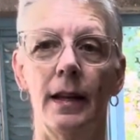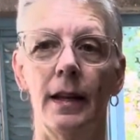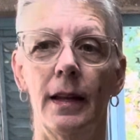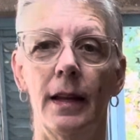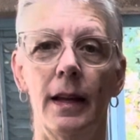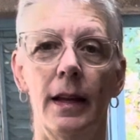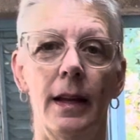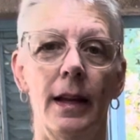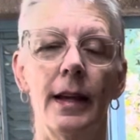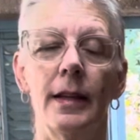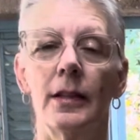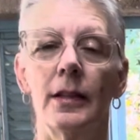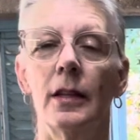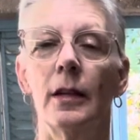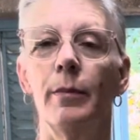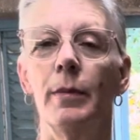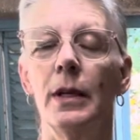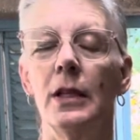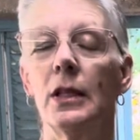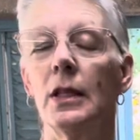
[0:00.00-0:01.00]
the, hits
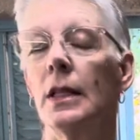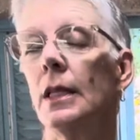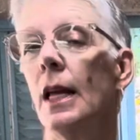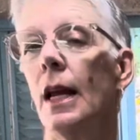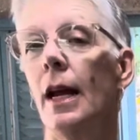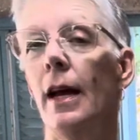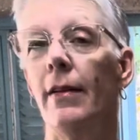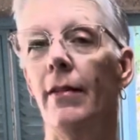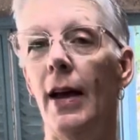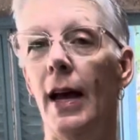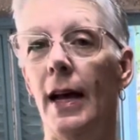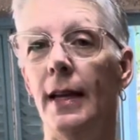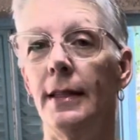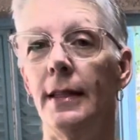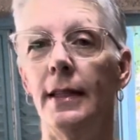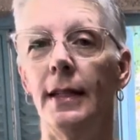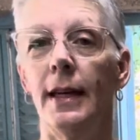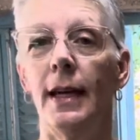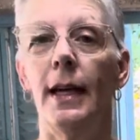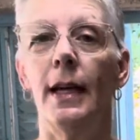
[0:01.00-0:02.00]
and misses that I've had
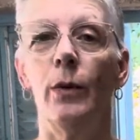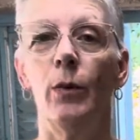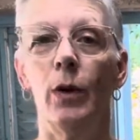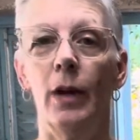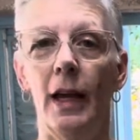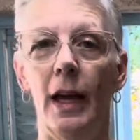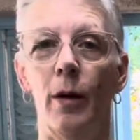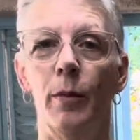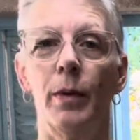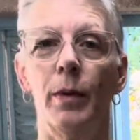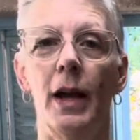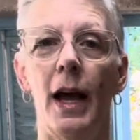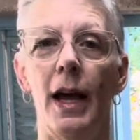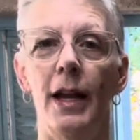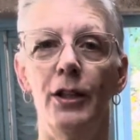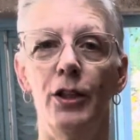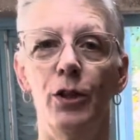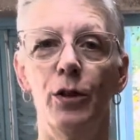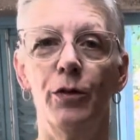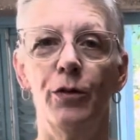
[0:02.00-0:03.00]
today will help
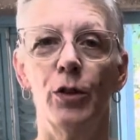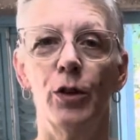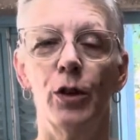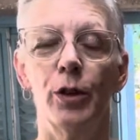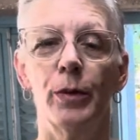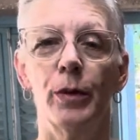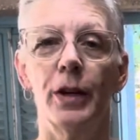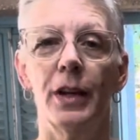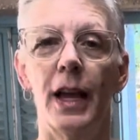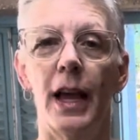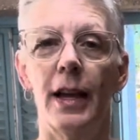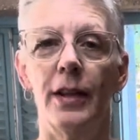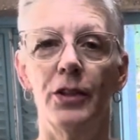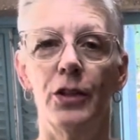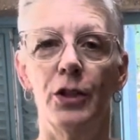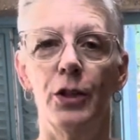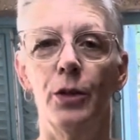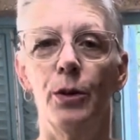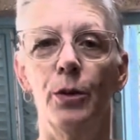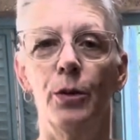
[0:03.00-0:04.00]
guide you forward
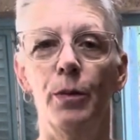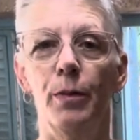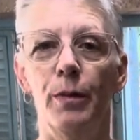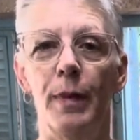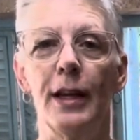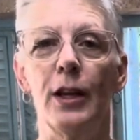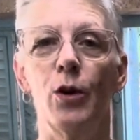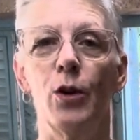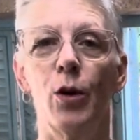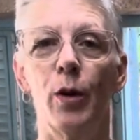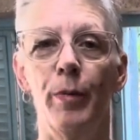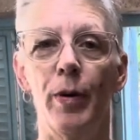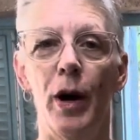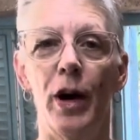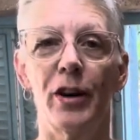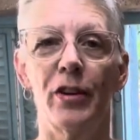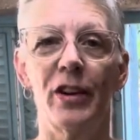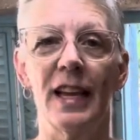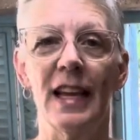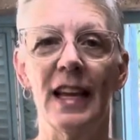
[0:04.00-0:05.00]
as you make your
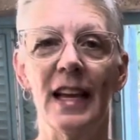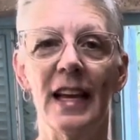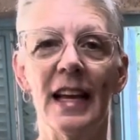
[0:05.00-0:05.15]
pottery.